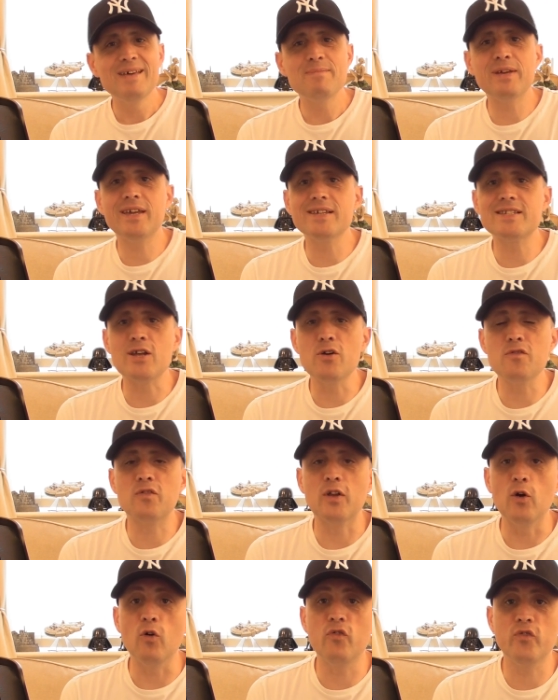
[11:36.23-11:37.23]
because
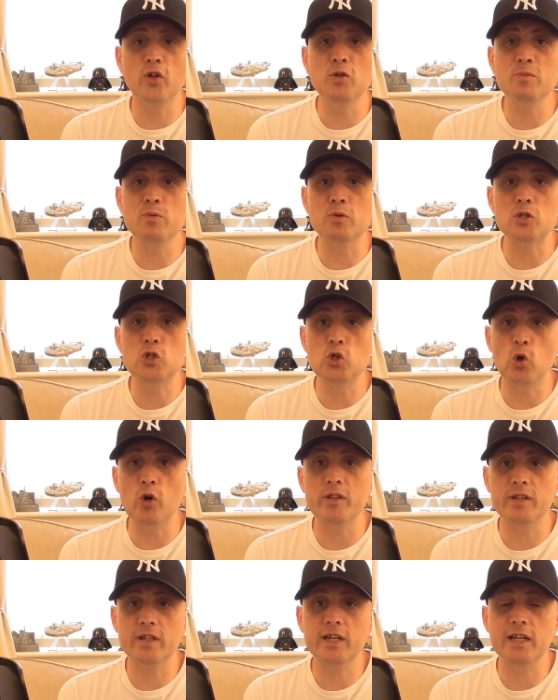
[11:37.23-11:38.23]
hopefully it will fill me with
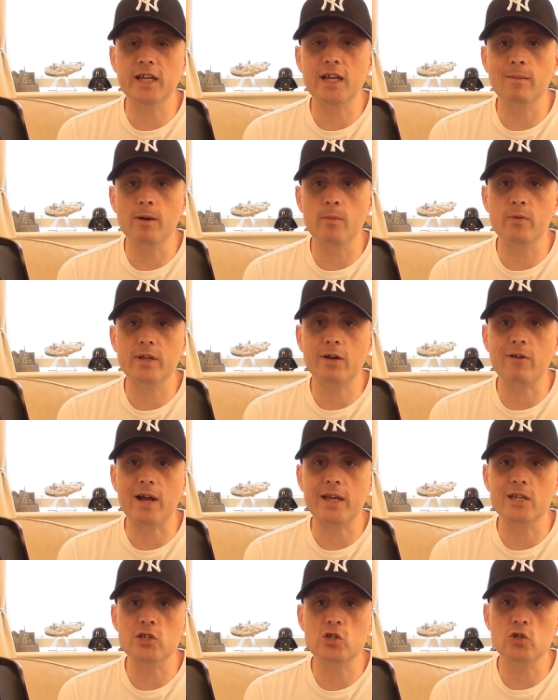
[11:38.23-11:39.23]
joy that they're going to come up with a
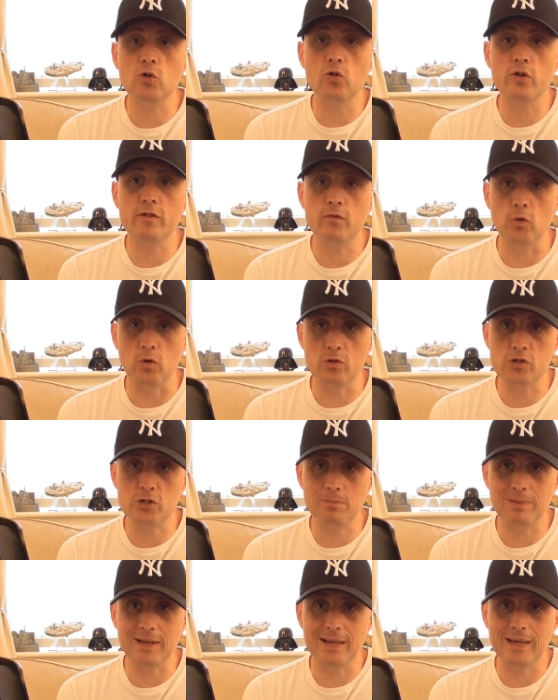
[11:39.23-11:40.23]
cracking story for us
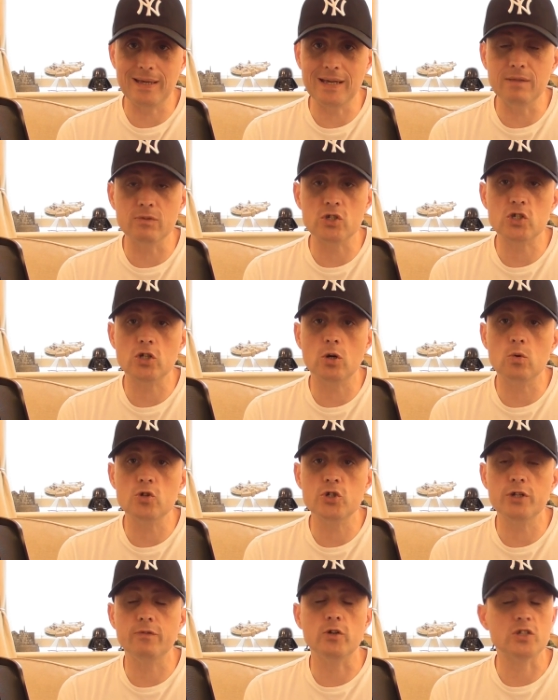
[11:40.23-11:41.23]
to play in the Star
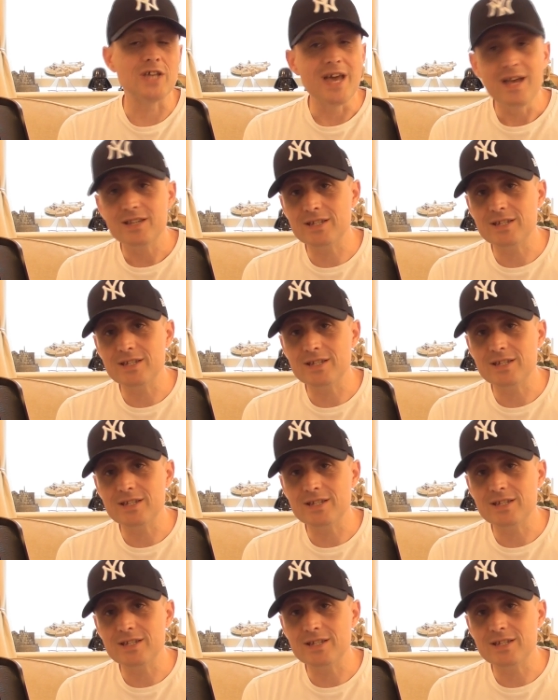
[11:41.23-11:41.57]
Wars universe.